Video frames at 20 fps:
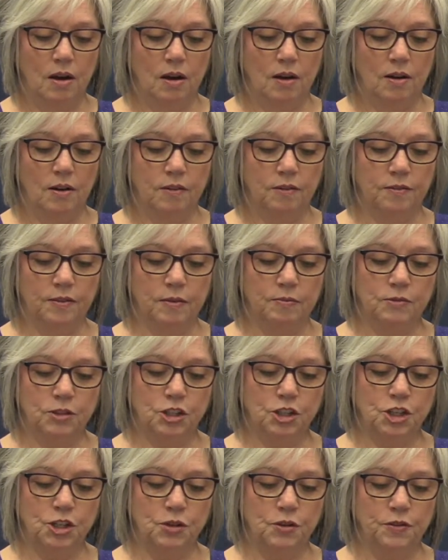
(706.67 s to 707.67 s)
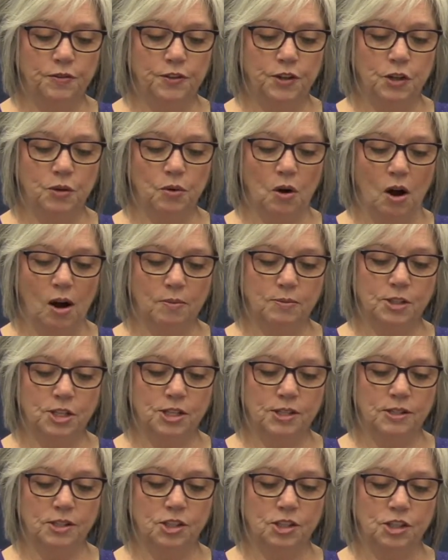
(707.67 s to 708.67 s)
From too few
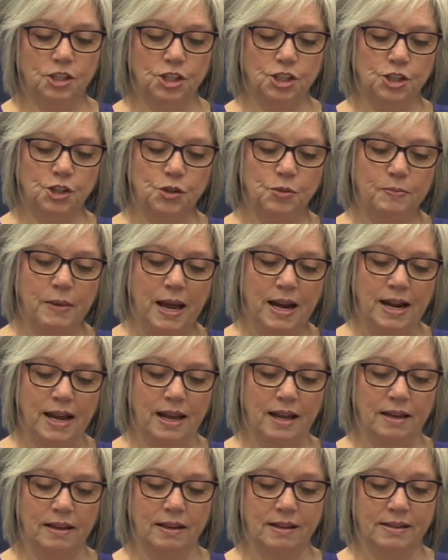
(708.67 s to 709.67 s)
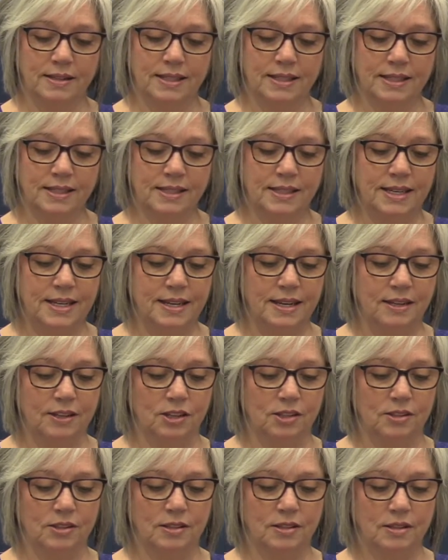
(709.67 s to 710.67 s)
options to too many in 60
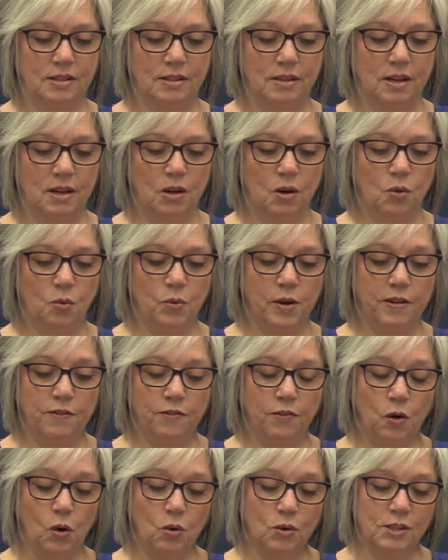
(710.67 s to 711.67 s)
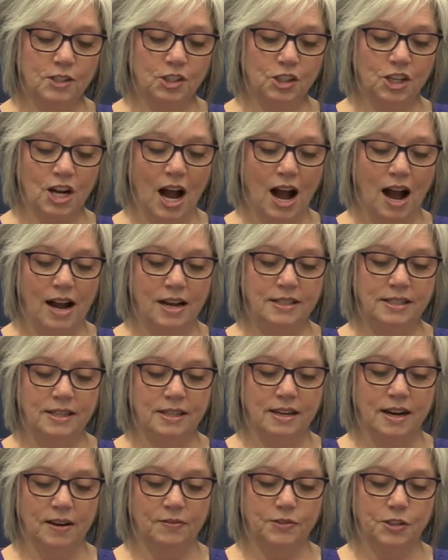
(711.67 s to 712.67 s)
years. When folks are kind
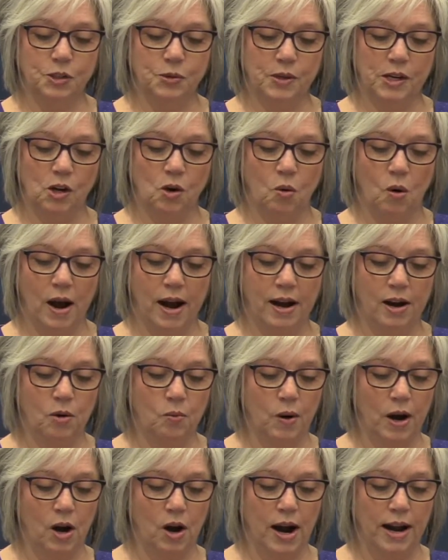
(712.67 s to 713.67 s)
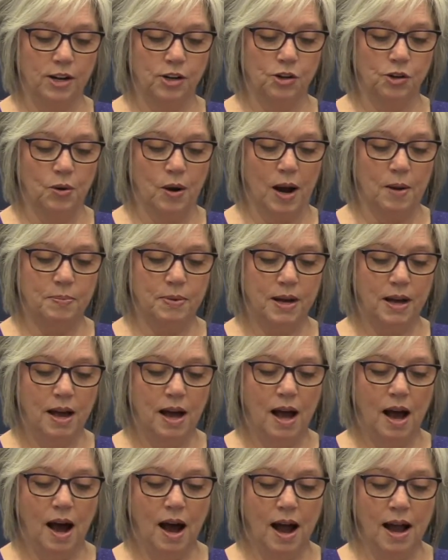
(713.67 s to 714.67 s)
enough to inquire where I grew up,
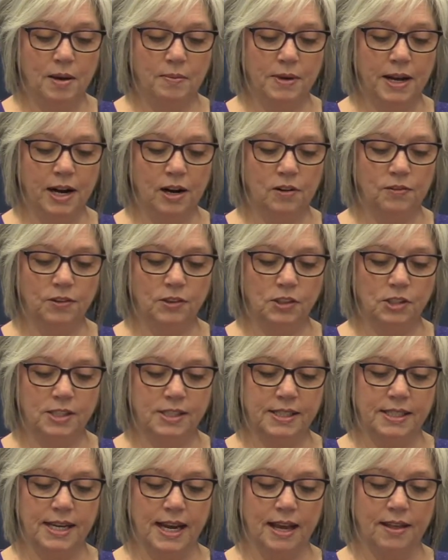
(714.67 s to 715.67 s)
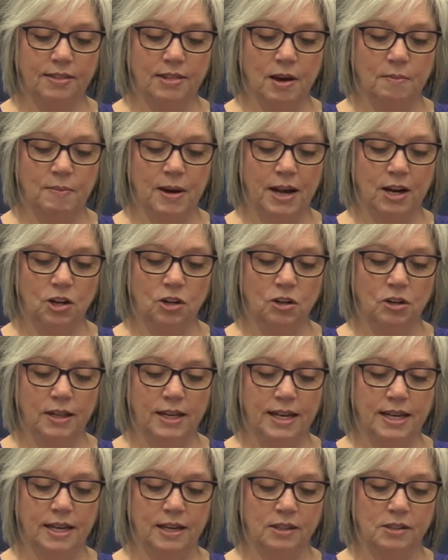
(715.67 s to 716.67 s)
I am careful to state that my early
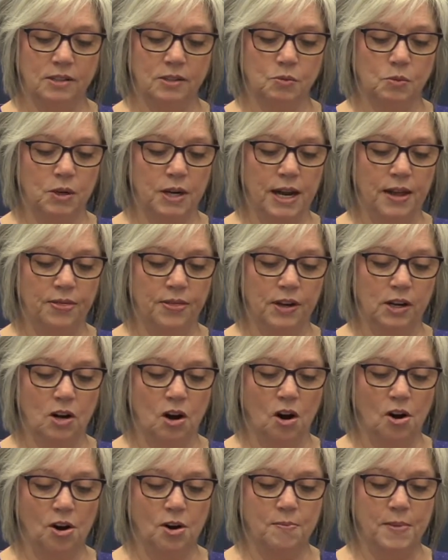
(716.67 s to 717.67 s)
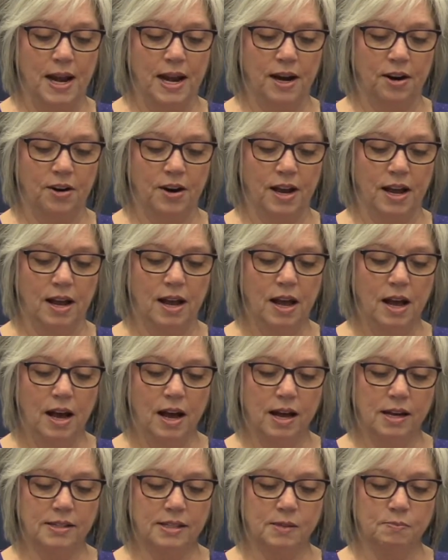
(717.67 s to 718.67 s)
years were in the Carmen area,
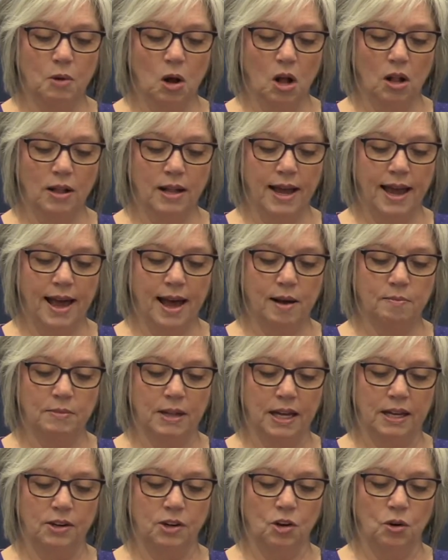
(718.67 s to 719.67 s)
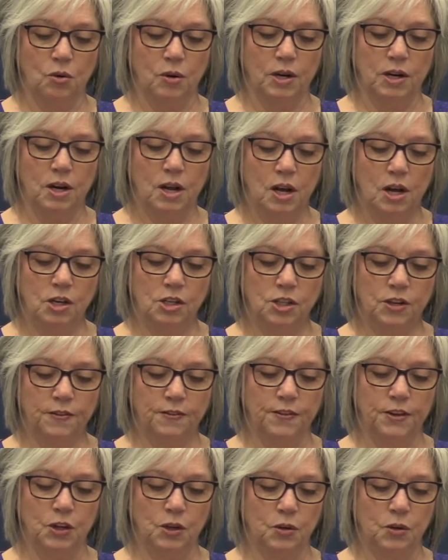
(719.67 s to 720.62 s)
a small hamlet known to few